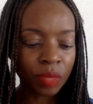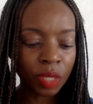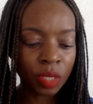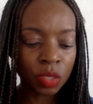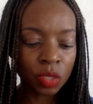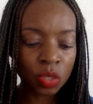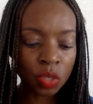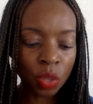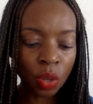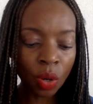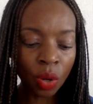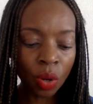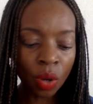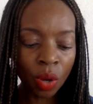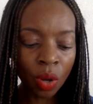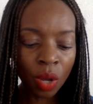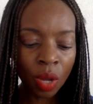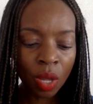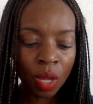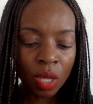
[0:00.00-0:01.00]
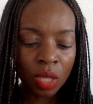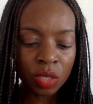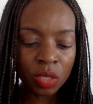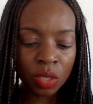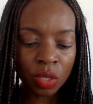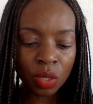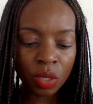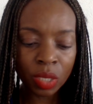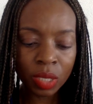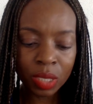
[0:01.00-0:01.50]
So
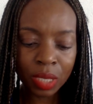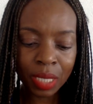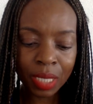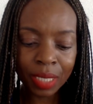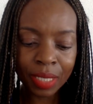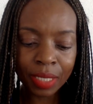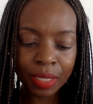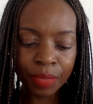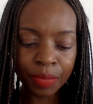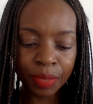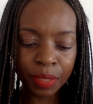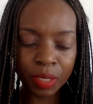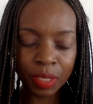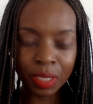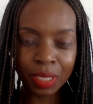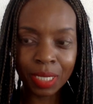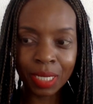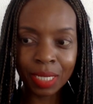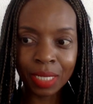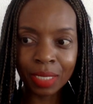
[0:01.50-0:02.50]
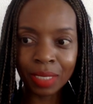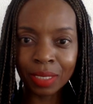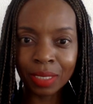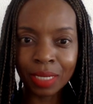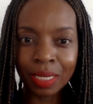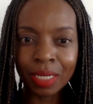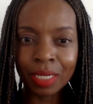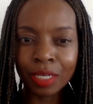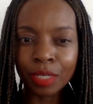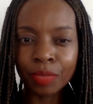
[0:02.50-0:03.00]
it's a little bit, it's a
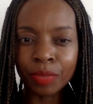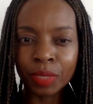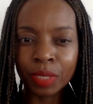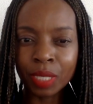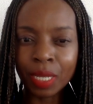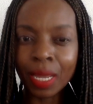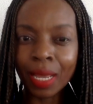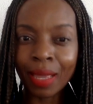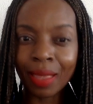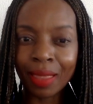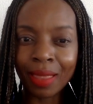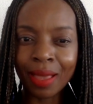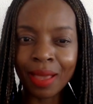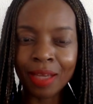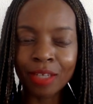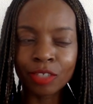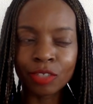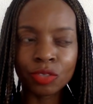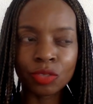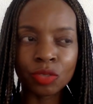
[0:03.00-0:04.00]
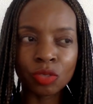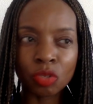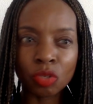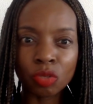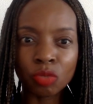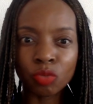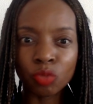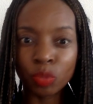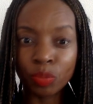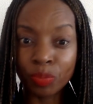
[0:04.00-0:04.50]
little bit like that.
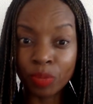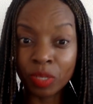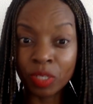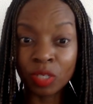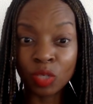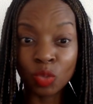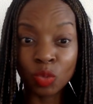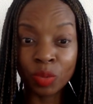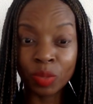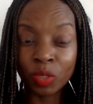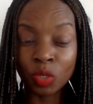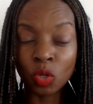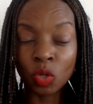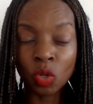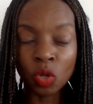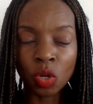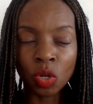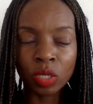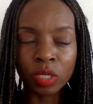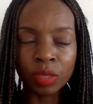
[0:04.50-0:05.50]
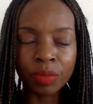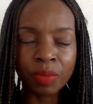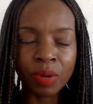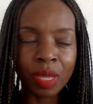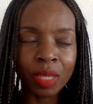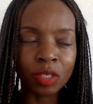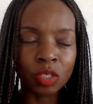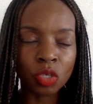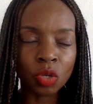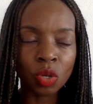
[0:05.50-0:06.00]
We pregnant women don't hold the
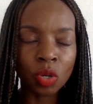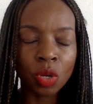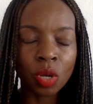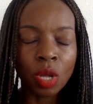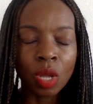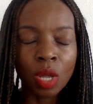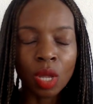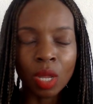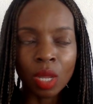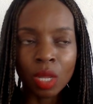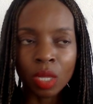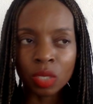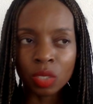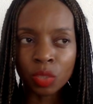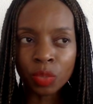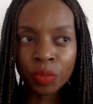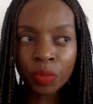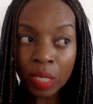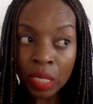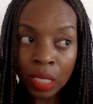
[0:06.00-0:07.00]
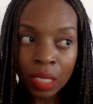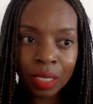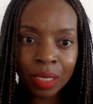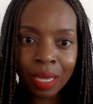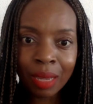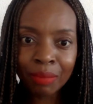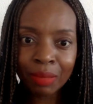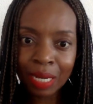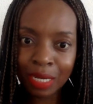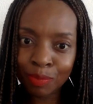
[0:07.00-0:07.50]
breath. So me,
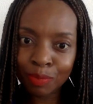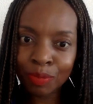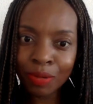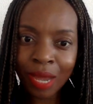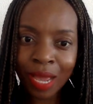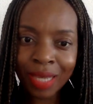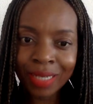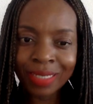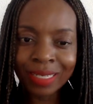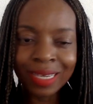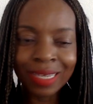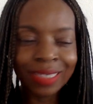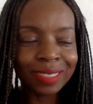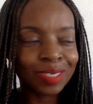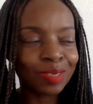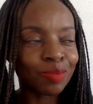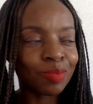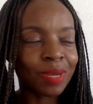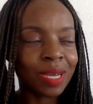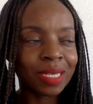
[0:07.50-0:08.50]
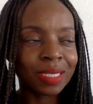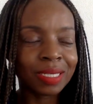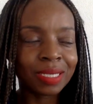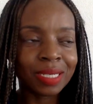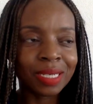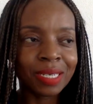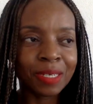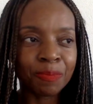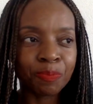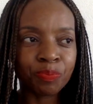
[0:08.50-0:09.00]
I'm not pregnant, but
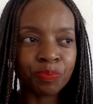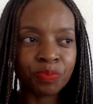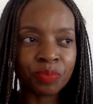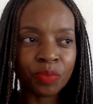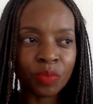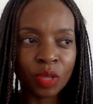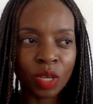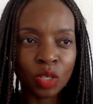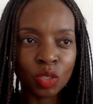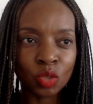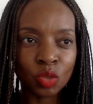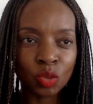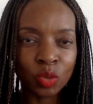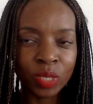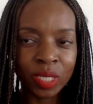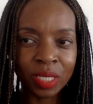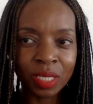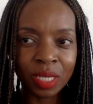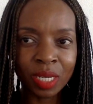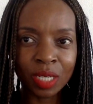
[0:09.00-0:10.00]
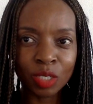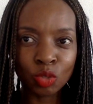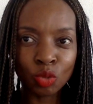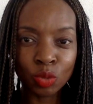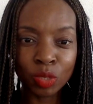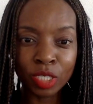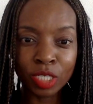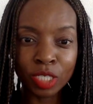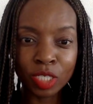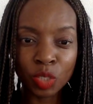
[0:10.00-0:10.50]
doing
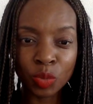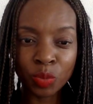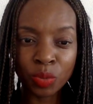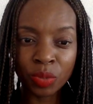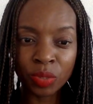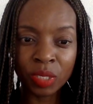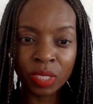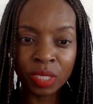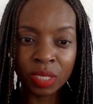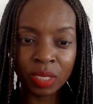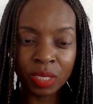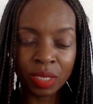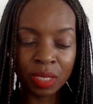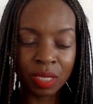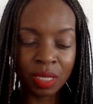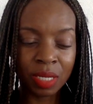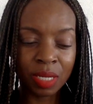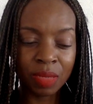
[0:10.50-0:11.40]
this